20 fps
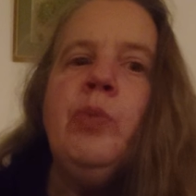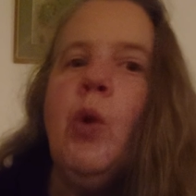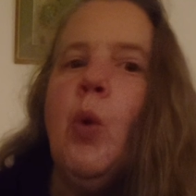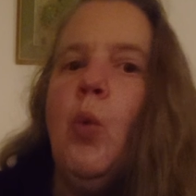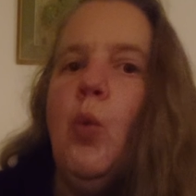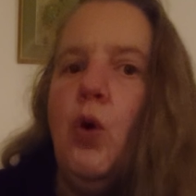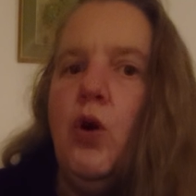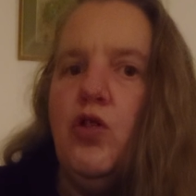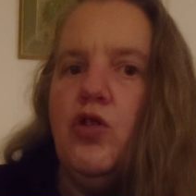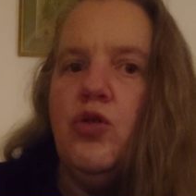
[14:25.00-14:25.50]

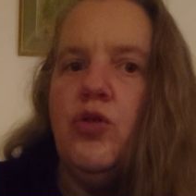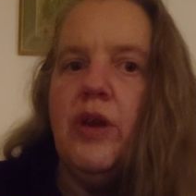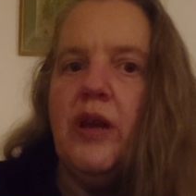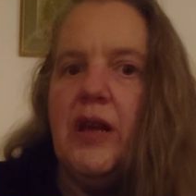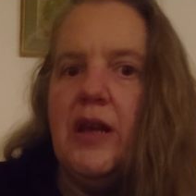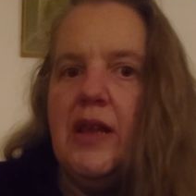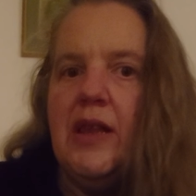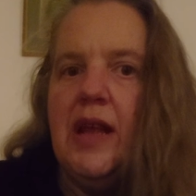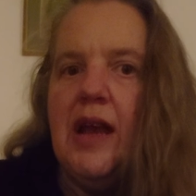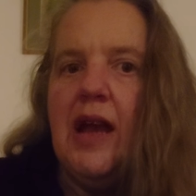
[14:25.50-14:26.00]
What
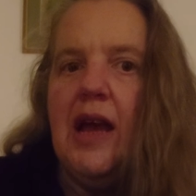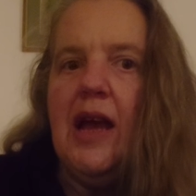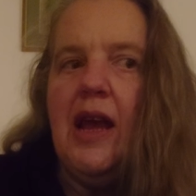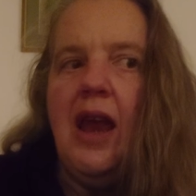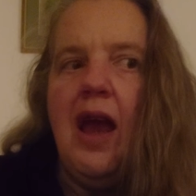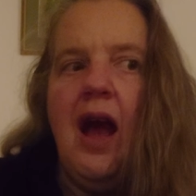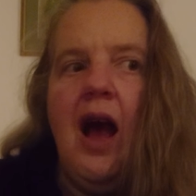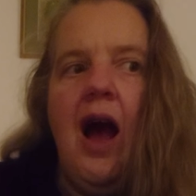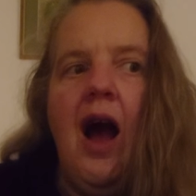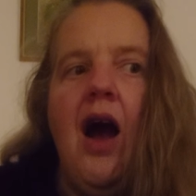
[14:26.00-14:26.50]
triggered that
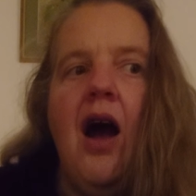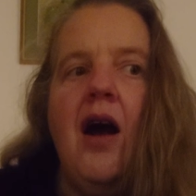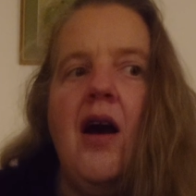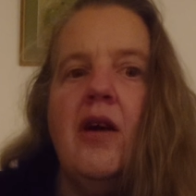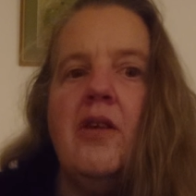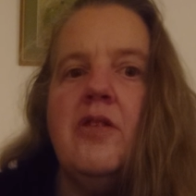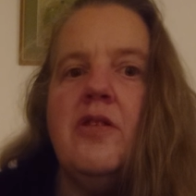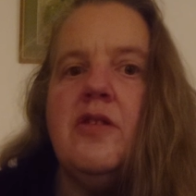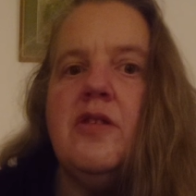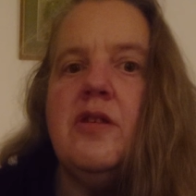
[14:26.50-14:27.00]

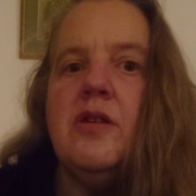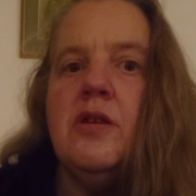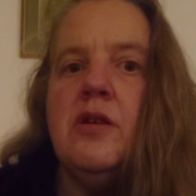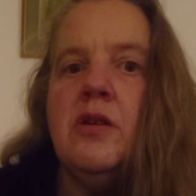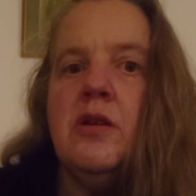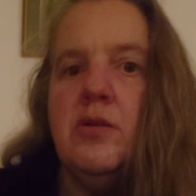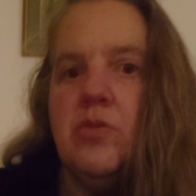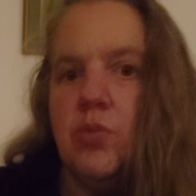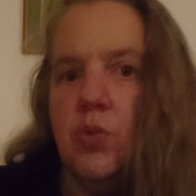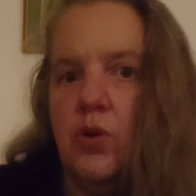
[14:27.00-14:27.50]
heart?
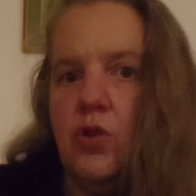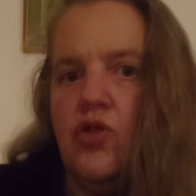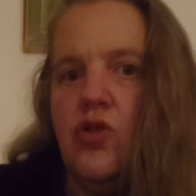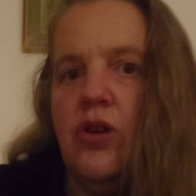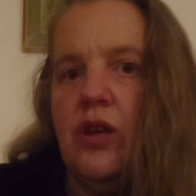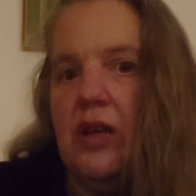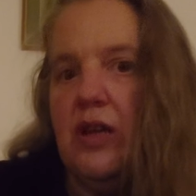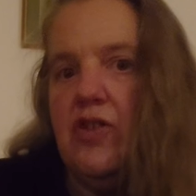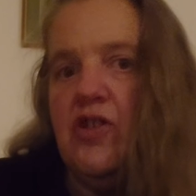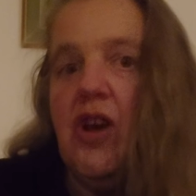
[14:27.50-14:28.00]
What
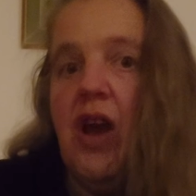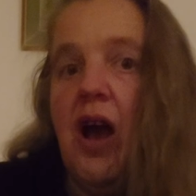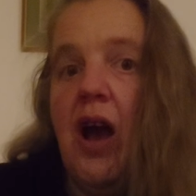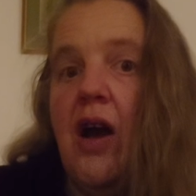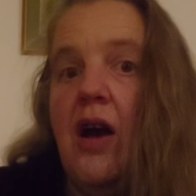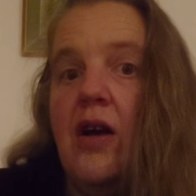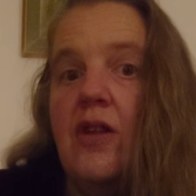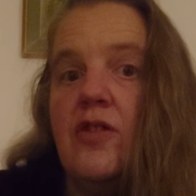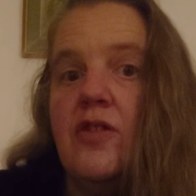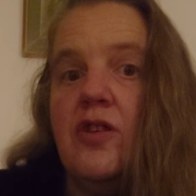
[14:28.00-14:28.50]
triggered your
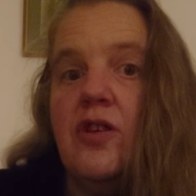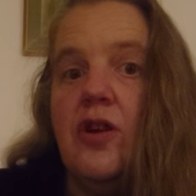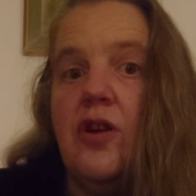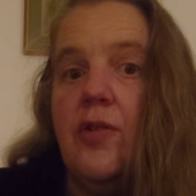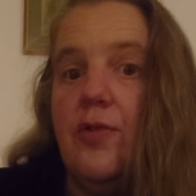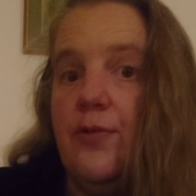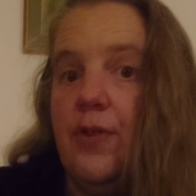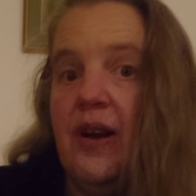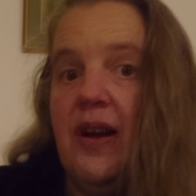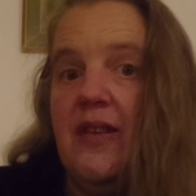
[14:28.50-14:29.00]
heart to go
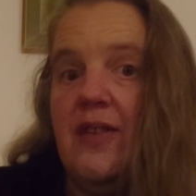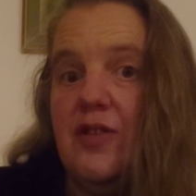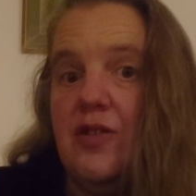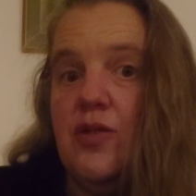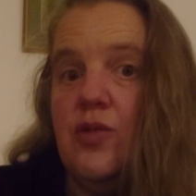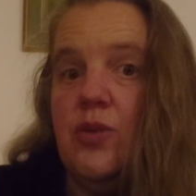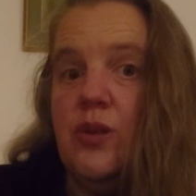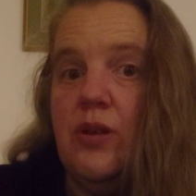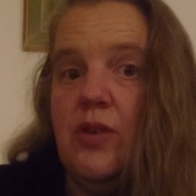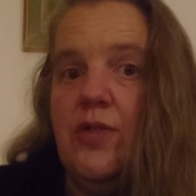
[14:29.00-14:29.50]

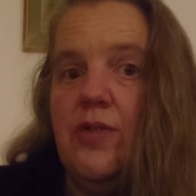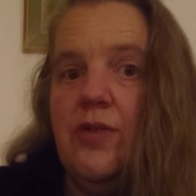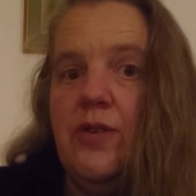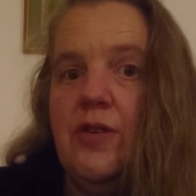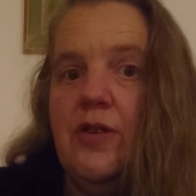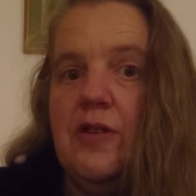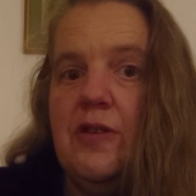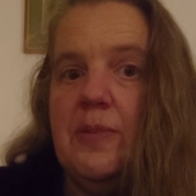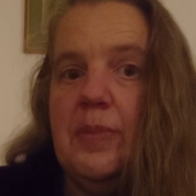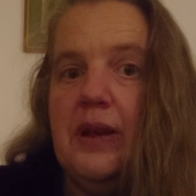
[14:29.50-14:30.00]
faster in the
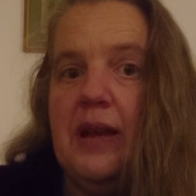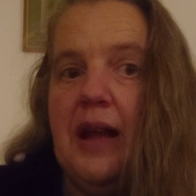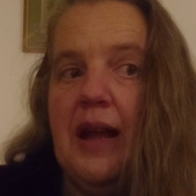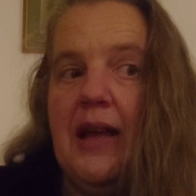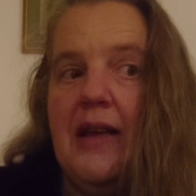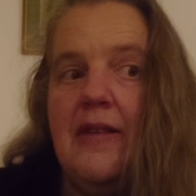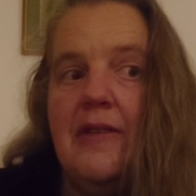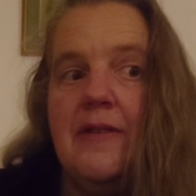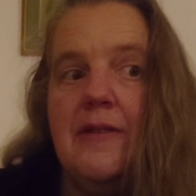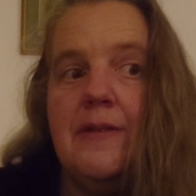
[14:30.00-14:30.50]
first
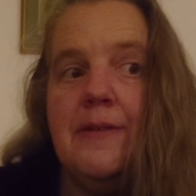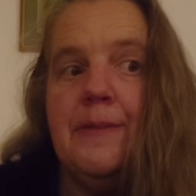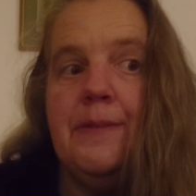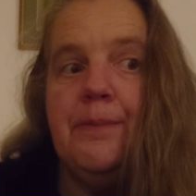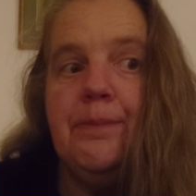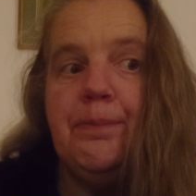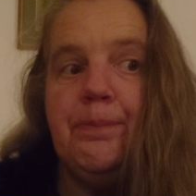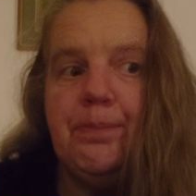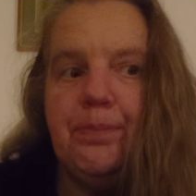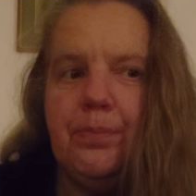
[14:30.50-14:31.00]
place?
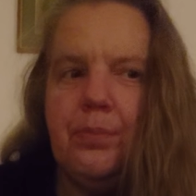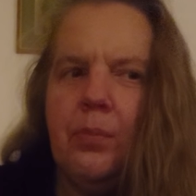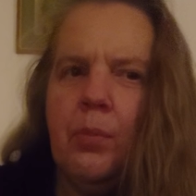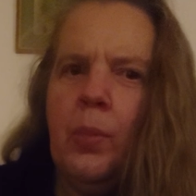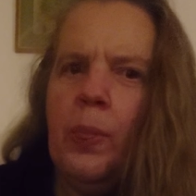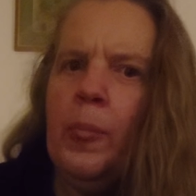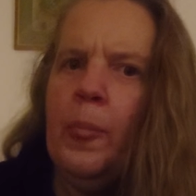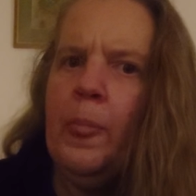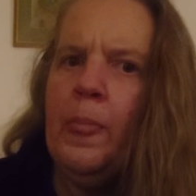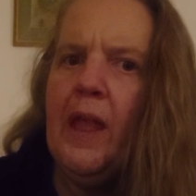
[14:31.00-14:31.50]

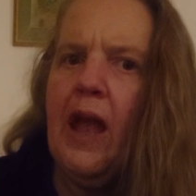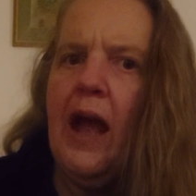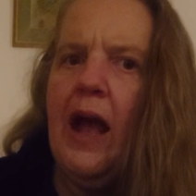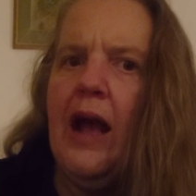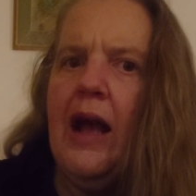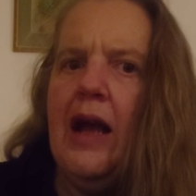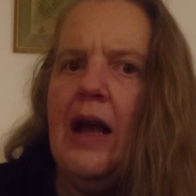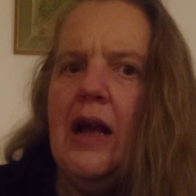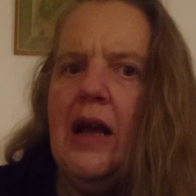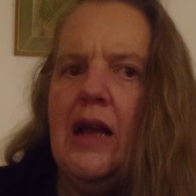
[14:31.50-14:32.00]

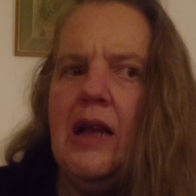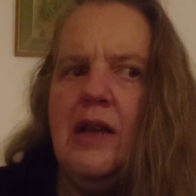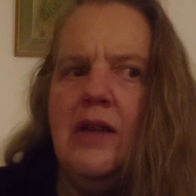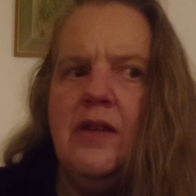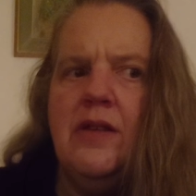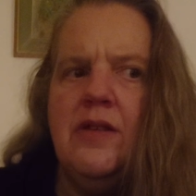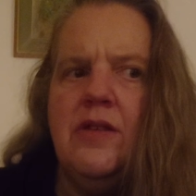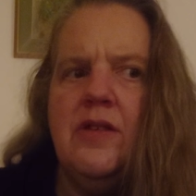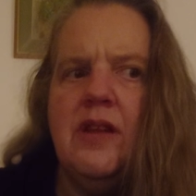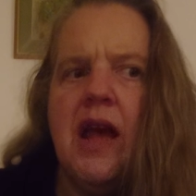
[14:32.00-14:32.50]

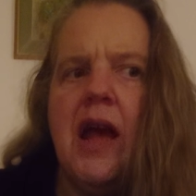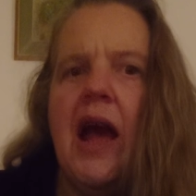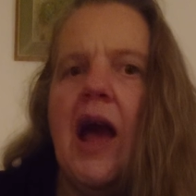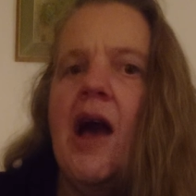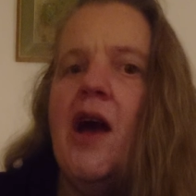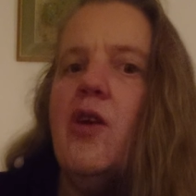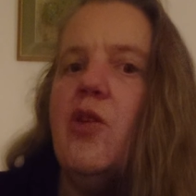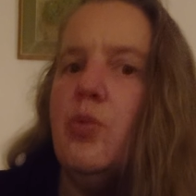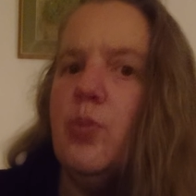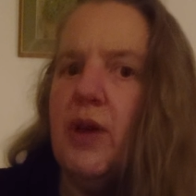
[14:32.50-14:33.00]
And
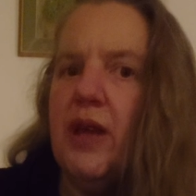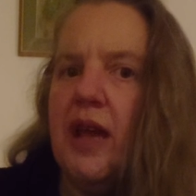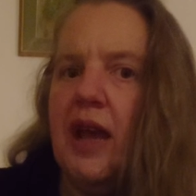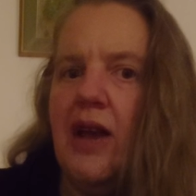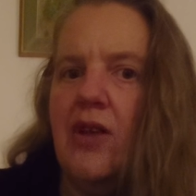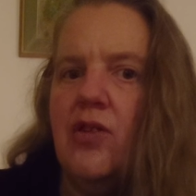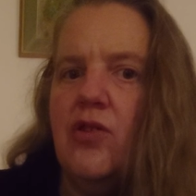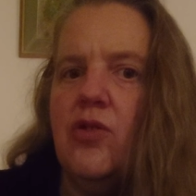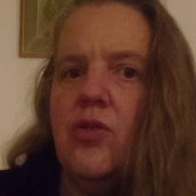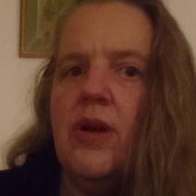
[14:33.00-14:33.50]
how do we
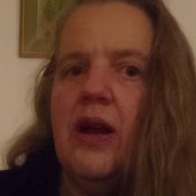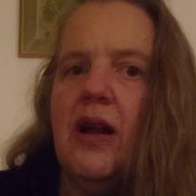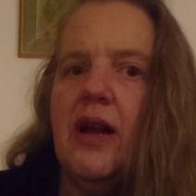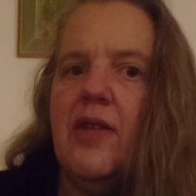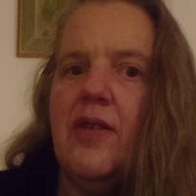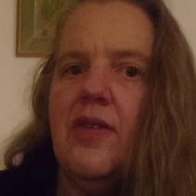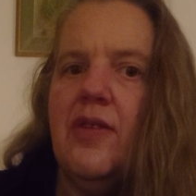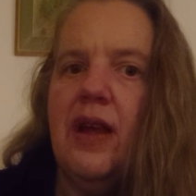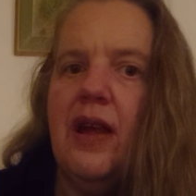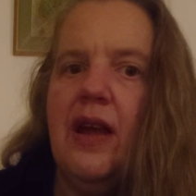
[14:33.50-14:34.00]

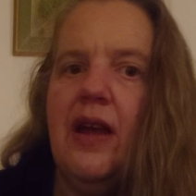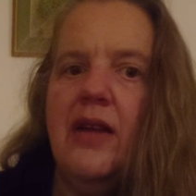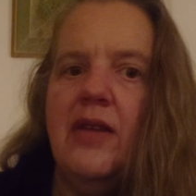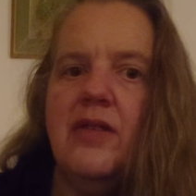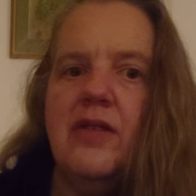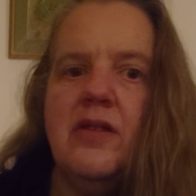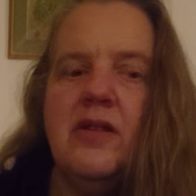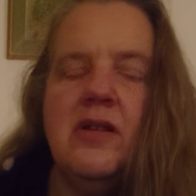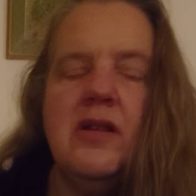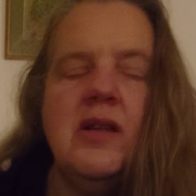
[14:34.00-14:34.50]
counteract
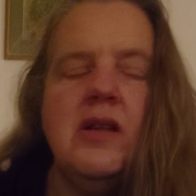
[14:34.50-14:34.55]
that?